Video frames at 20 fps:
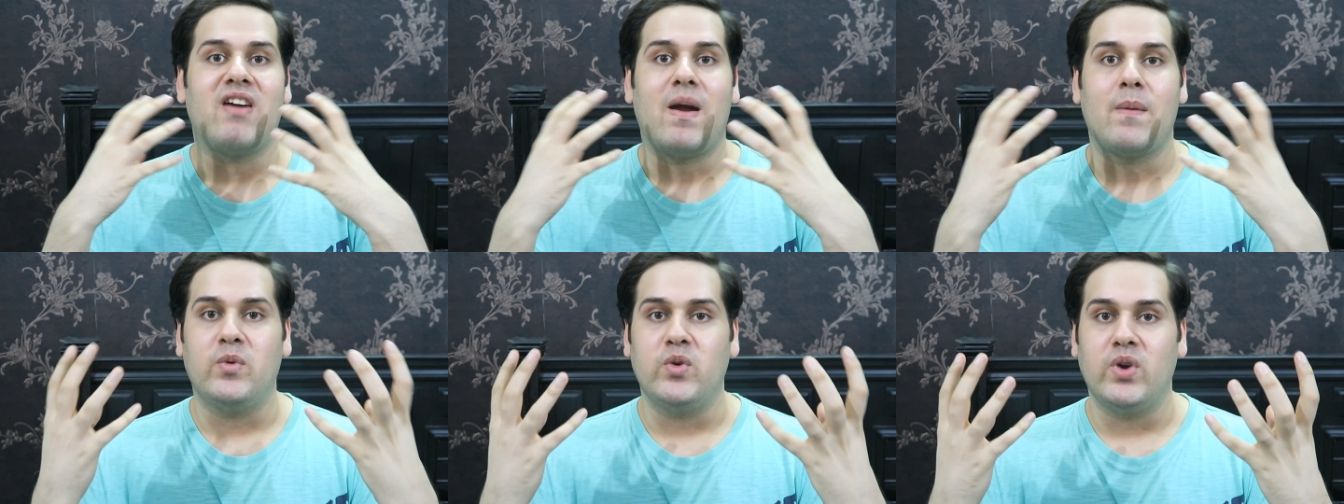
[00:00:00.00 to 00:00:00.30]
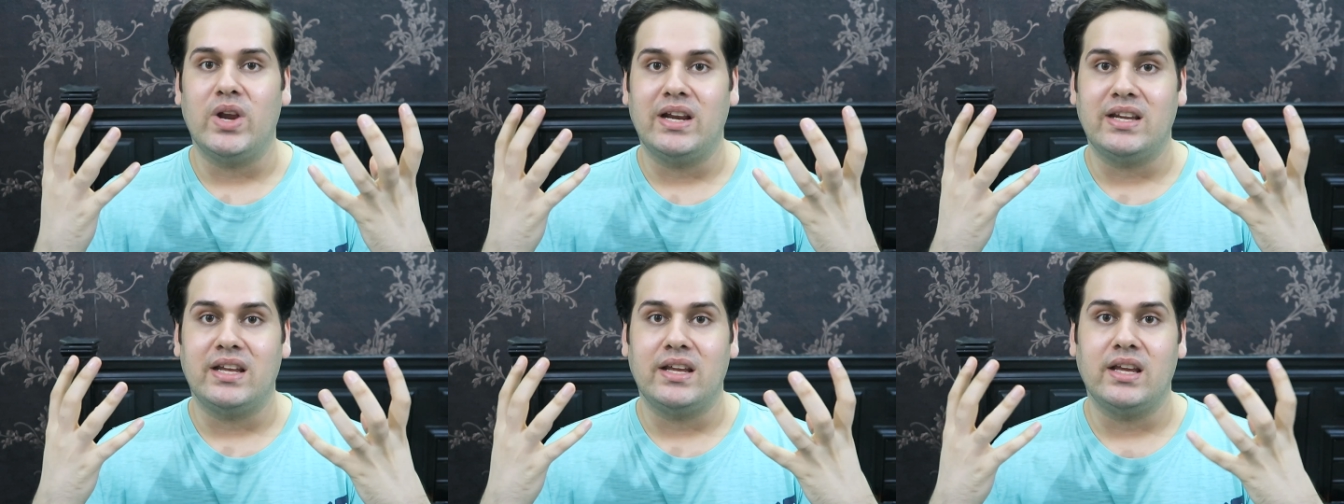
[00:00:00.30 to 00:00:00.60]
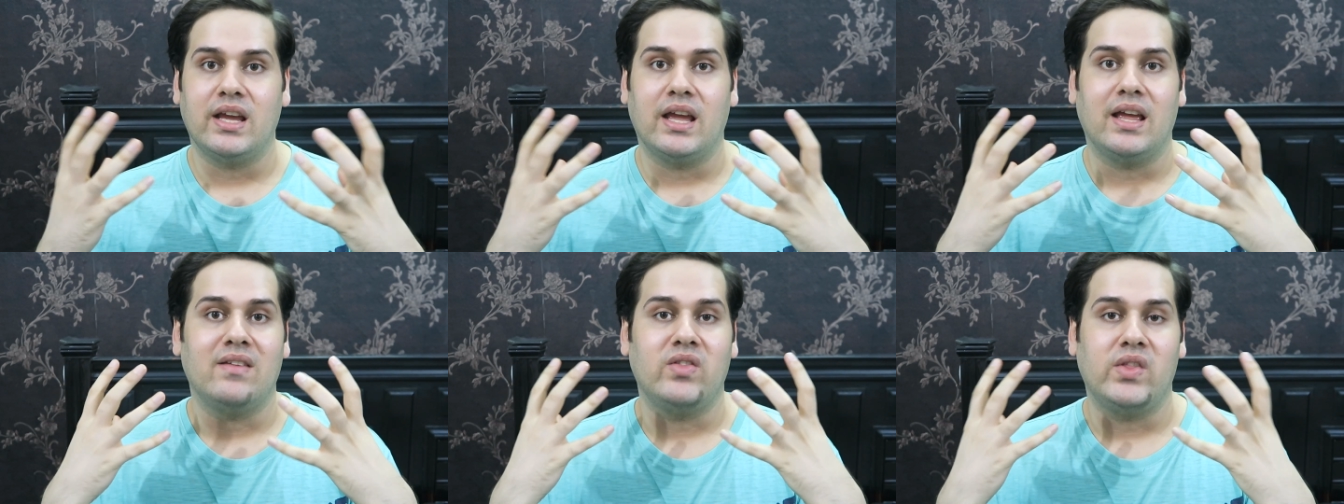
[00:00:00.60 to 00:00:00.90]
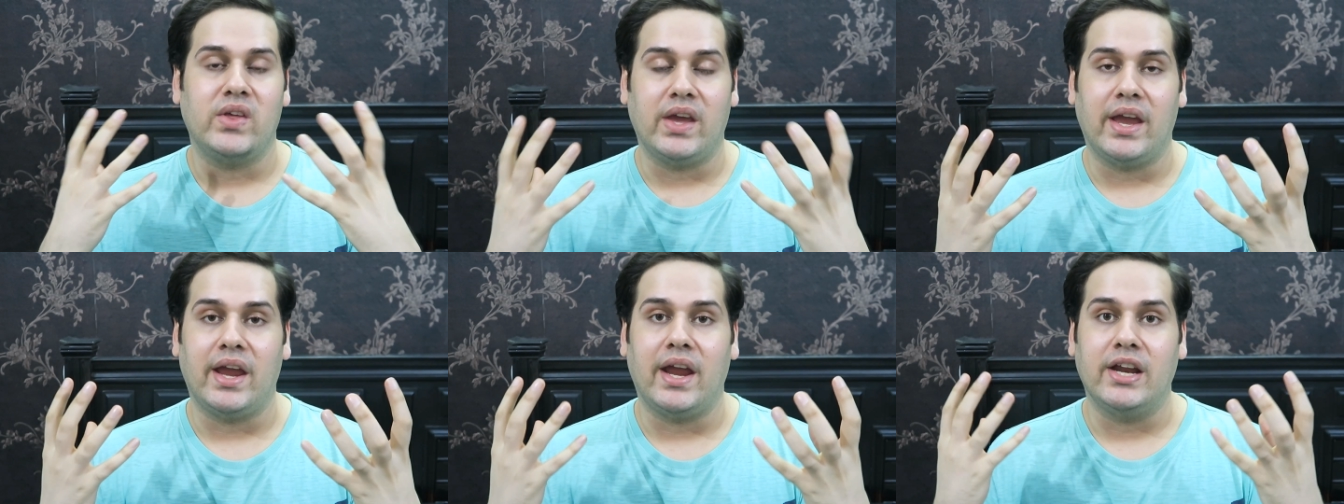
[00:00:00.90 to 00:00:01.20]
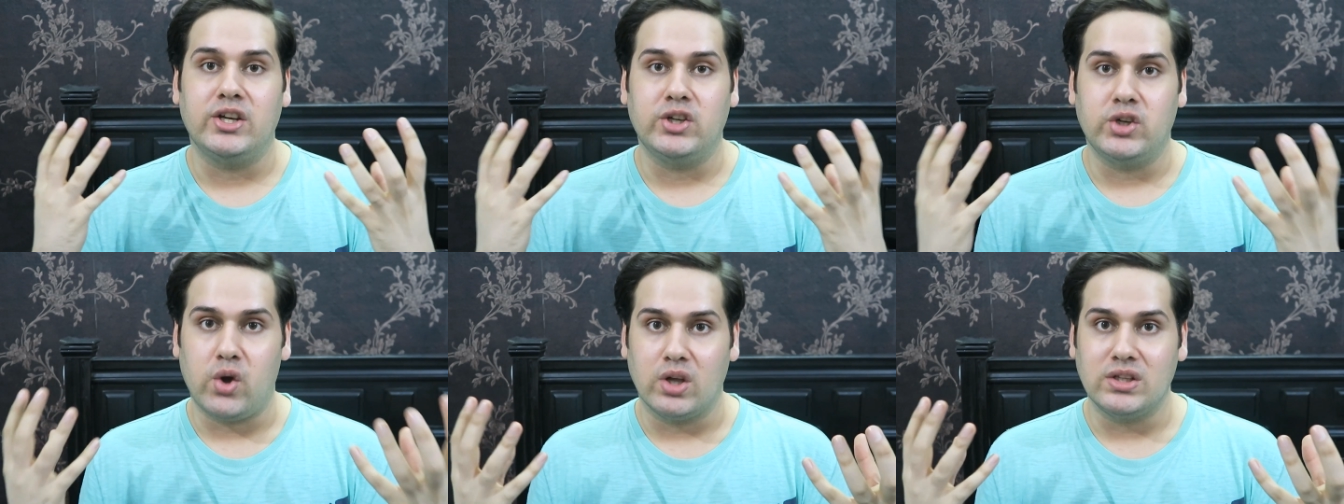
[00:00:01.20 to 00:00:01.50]
evaporating in the
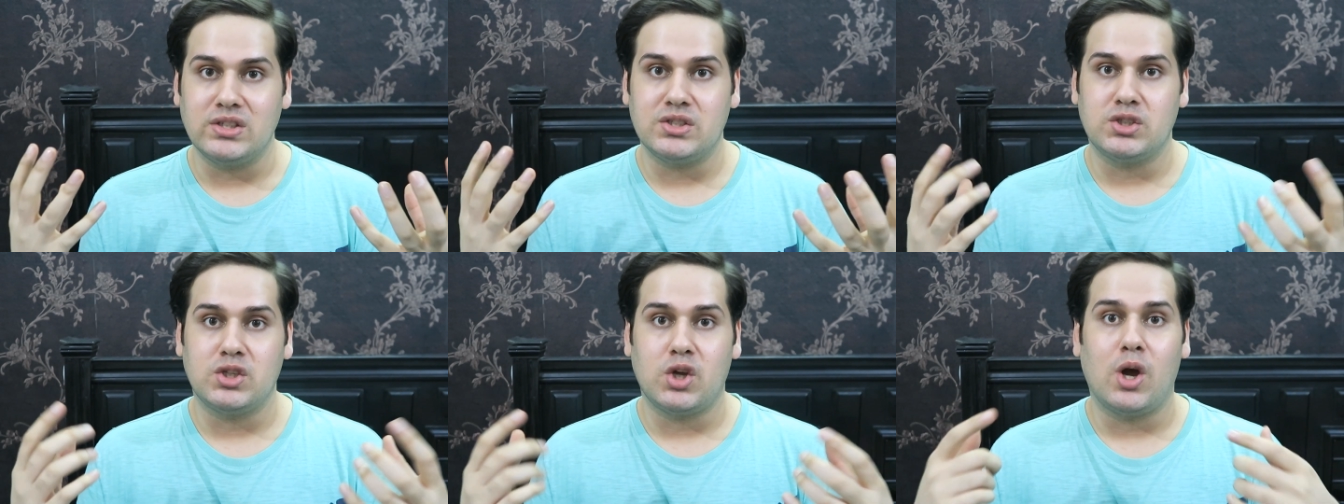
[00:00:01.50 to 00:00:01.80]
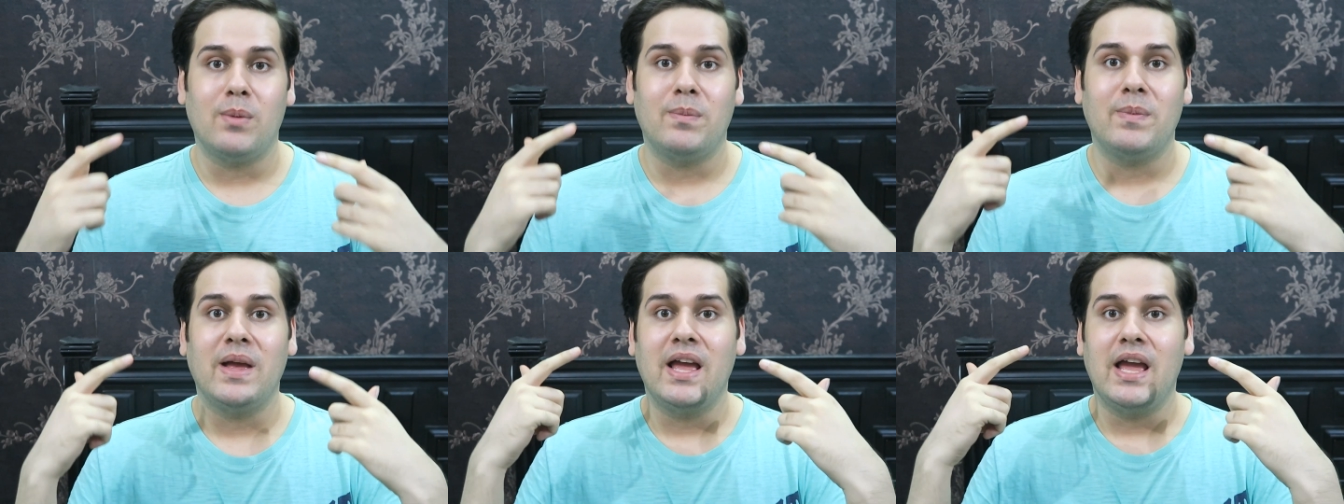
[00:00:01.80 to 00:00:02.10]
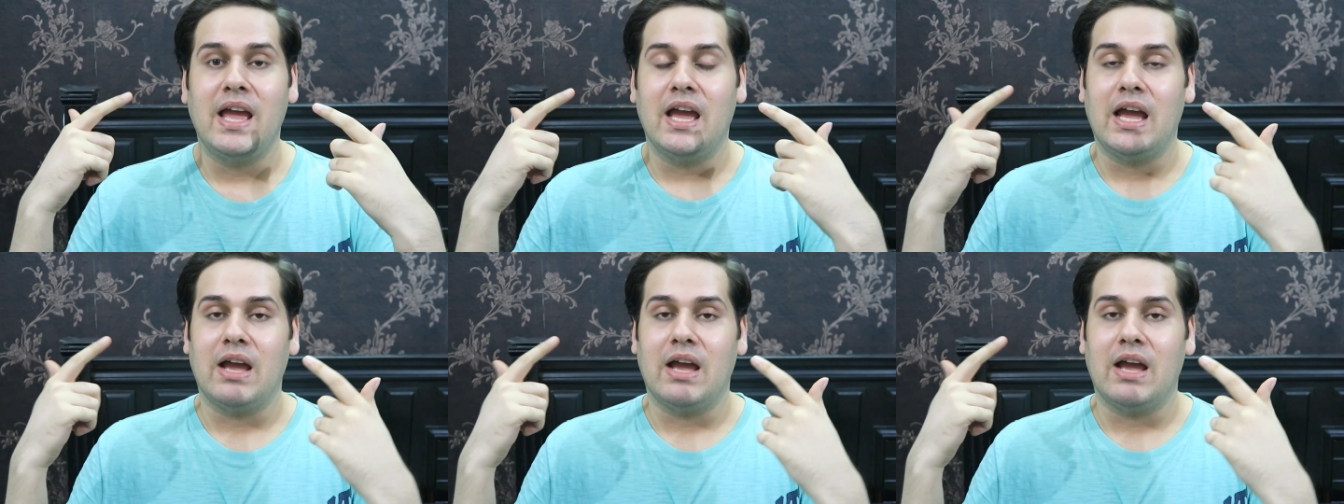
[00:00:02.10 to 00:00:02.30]
air non-stop.